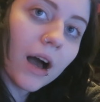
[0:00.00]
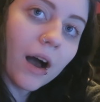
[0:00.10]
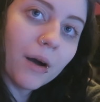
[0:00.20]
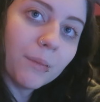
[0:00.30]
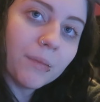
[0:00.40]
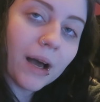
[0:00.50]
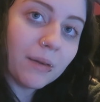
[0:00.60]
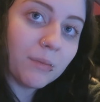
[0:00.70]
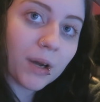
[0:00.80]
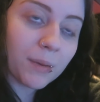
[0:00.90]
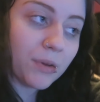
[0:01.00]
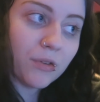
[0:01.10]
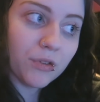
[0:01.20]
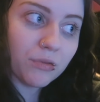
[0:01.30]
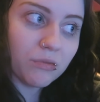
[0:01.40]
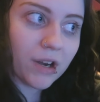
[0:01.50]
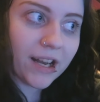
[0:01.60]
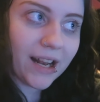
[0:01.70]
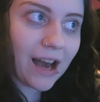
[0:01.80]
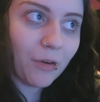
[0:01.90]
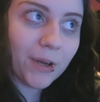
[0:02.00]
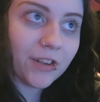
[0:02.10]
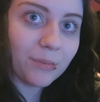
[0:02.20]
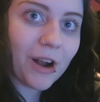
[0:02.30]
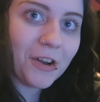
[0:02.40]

And my computer is really loud because I'm